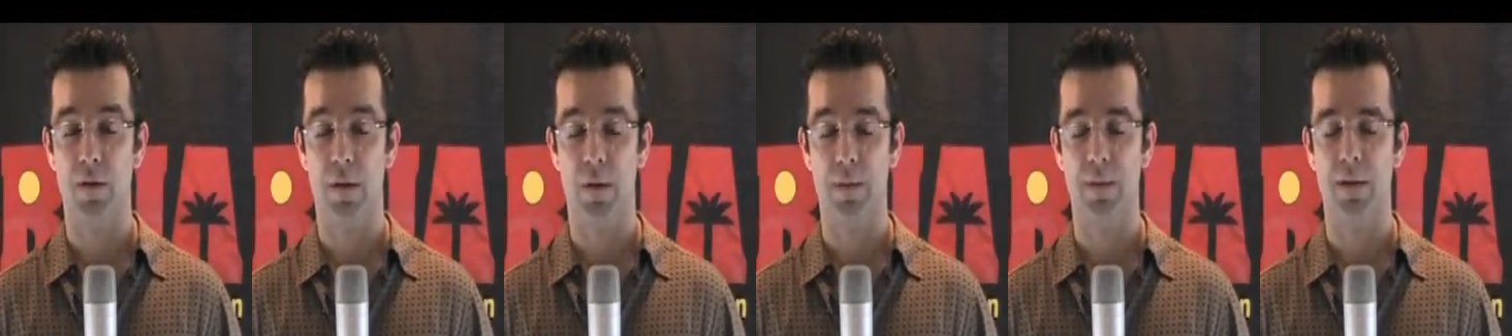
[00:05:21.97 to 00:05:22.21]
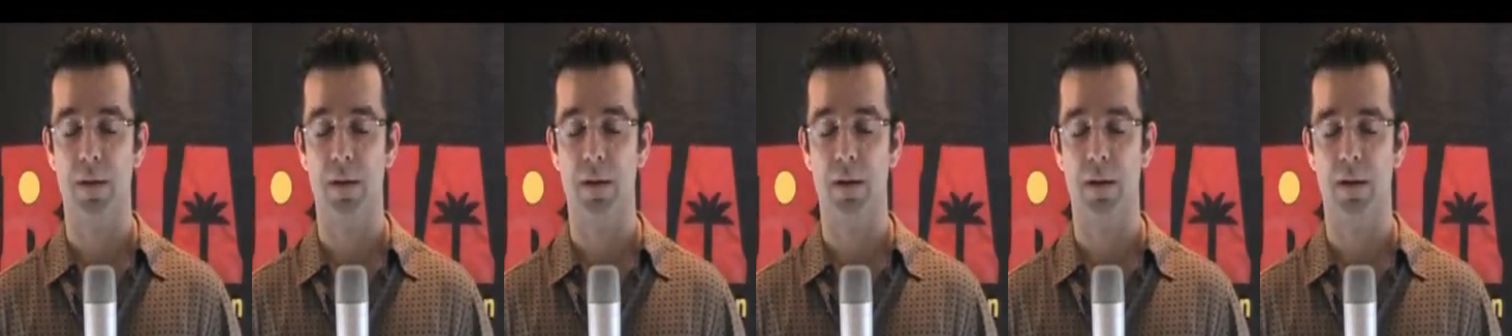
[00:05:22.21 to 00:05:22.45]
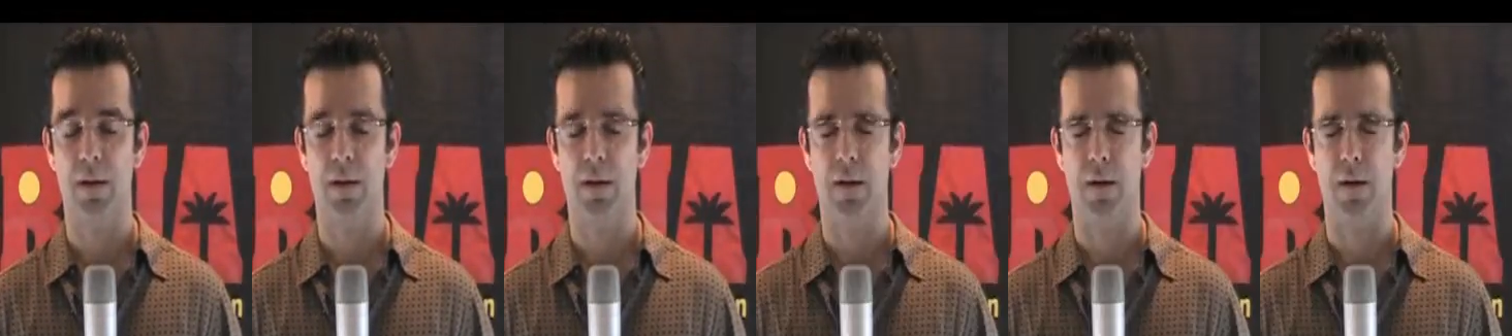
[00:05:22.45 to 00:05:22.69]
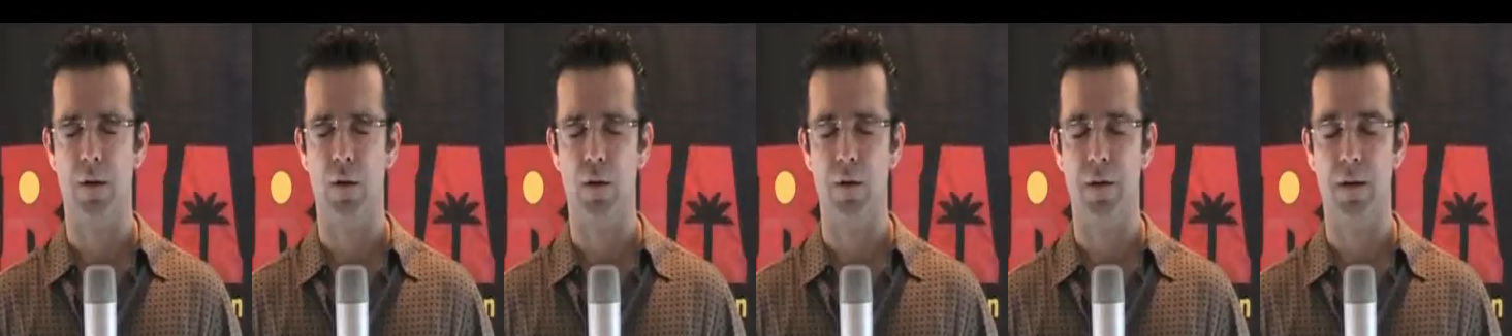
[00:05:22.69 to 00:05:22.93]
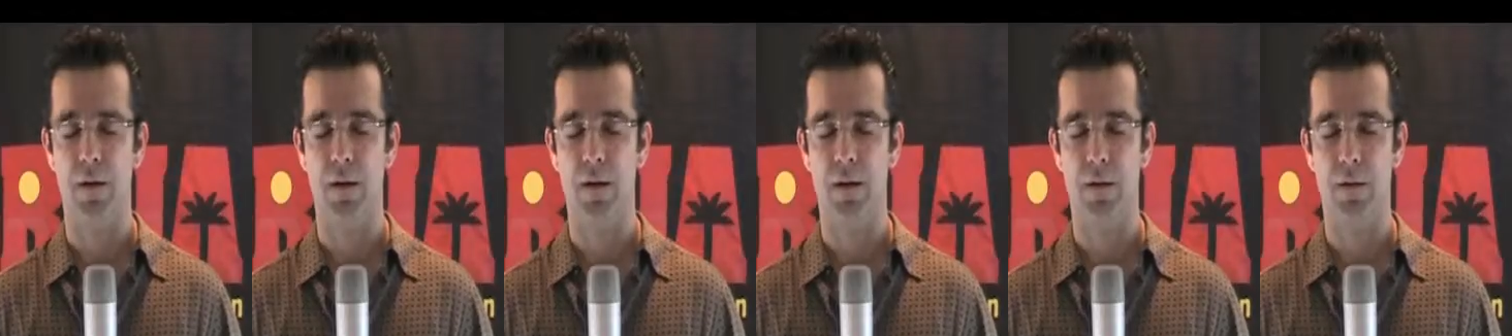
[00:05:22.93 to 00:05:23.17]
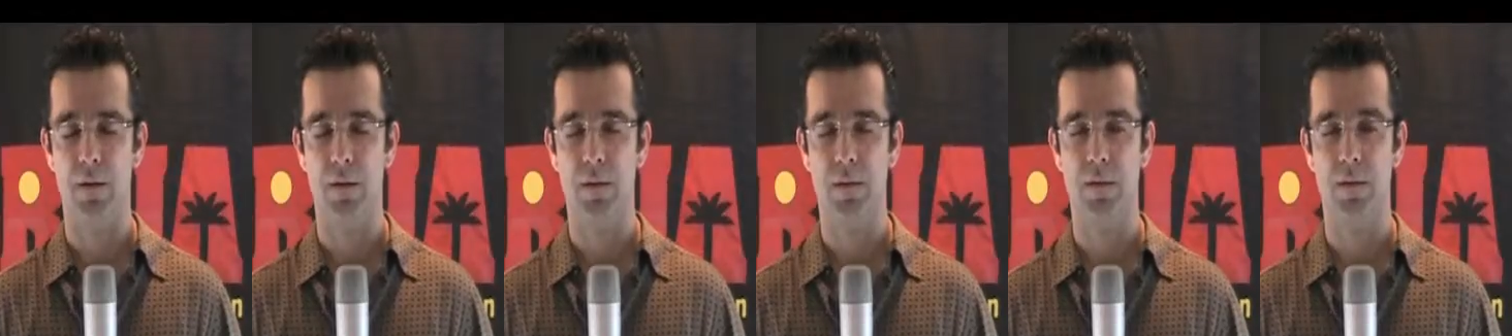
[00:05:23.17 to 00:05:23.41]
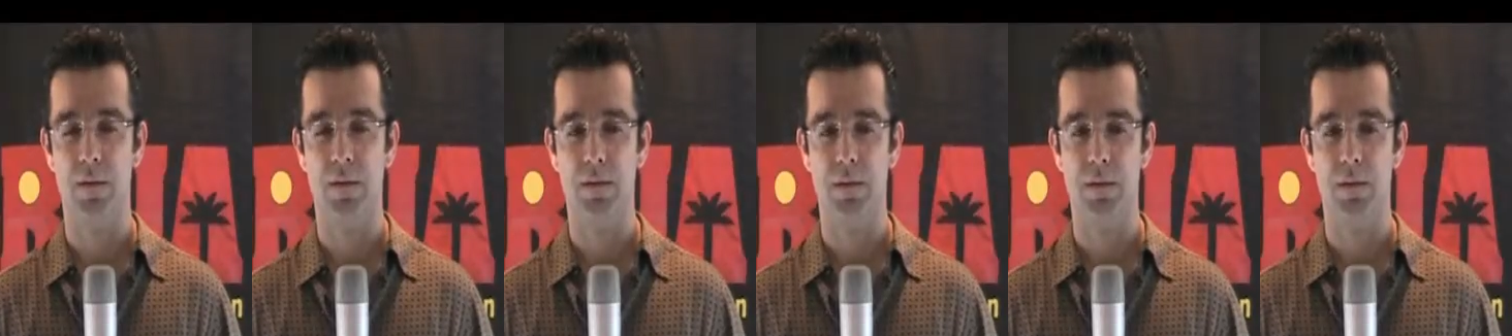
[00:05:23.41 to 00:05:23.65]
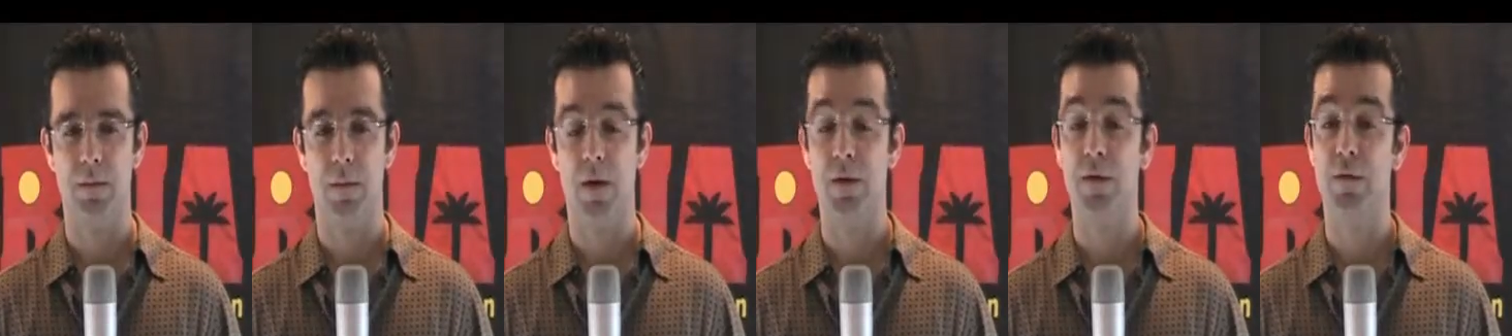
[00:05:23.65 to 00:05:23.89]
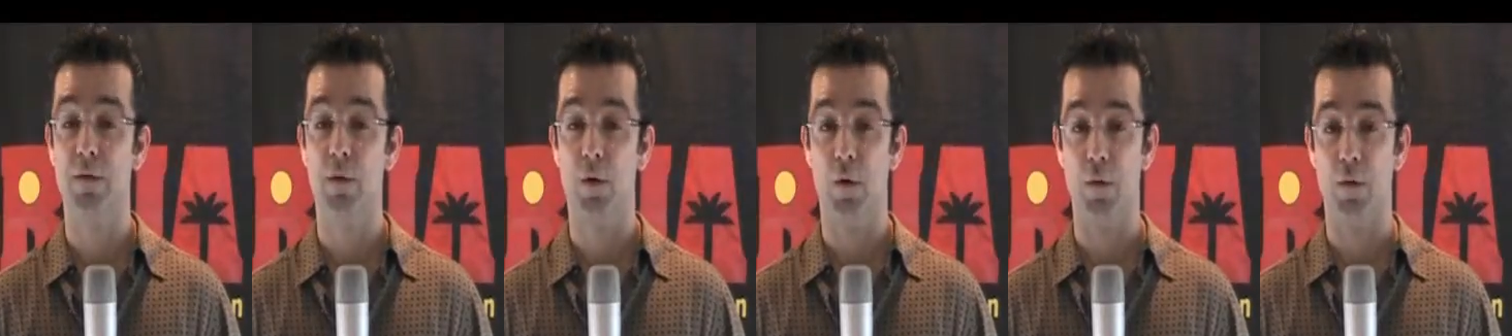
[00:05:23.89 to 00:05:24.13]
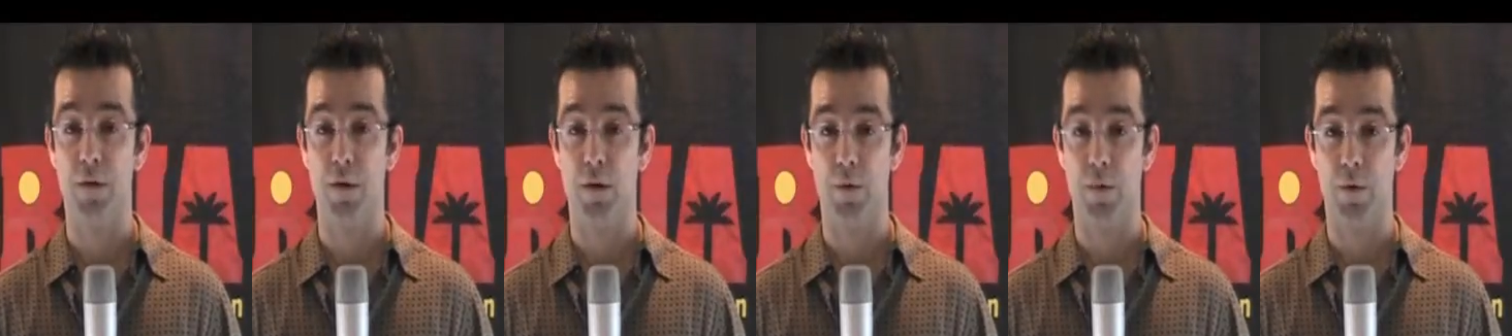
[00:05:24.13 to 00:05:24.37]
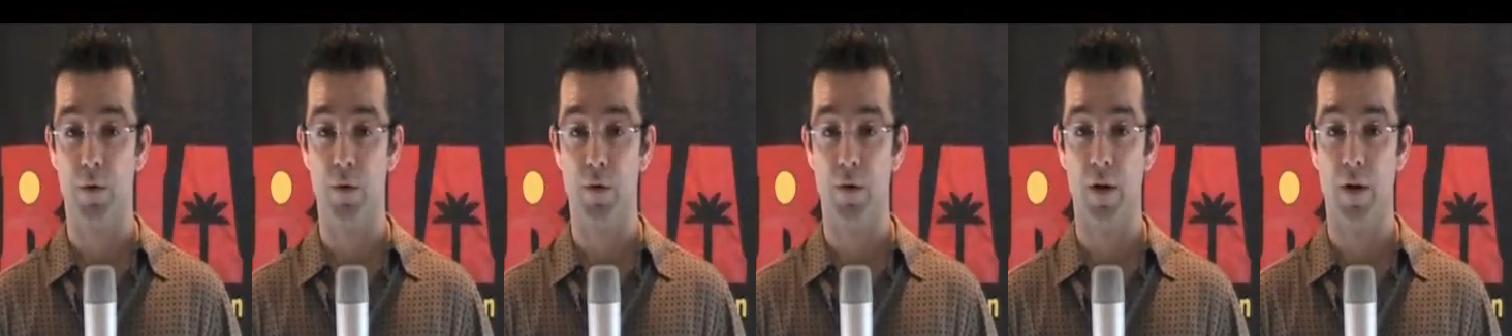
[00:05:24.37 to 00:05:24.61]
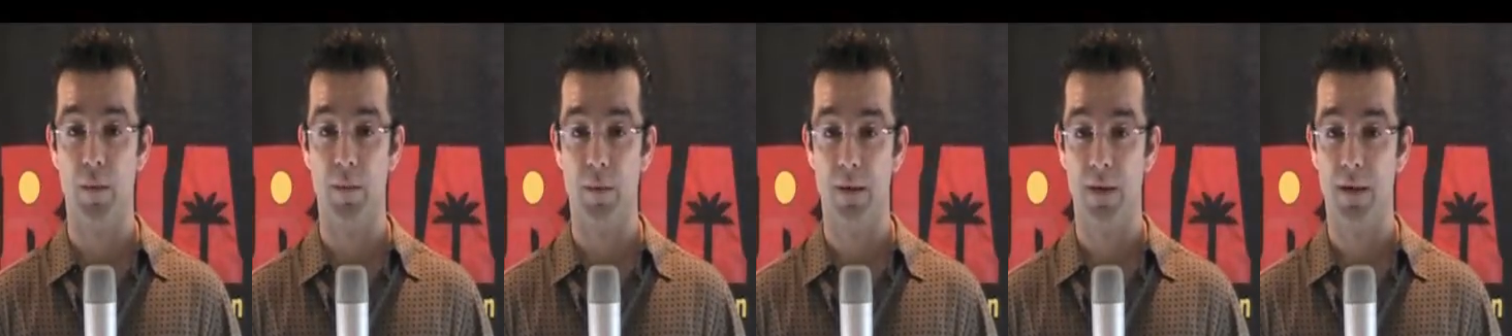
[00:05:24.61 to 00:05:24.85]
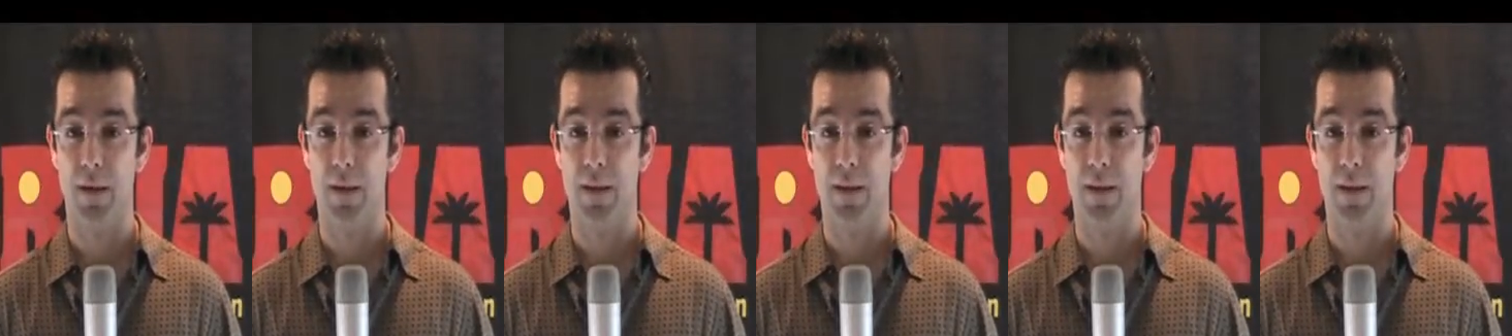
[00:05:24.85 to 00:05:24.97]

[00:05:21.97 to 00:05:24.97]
uh, the uh, wholesale monster wholesale program.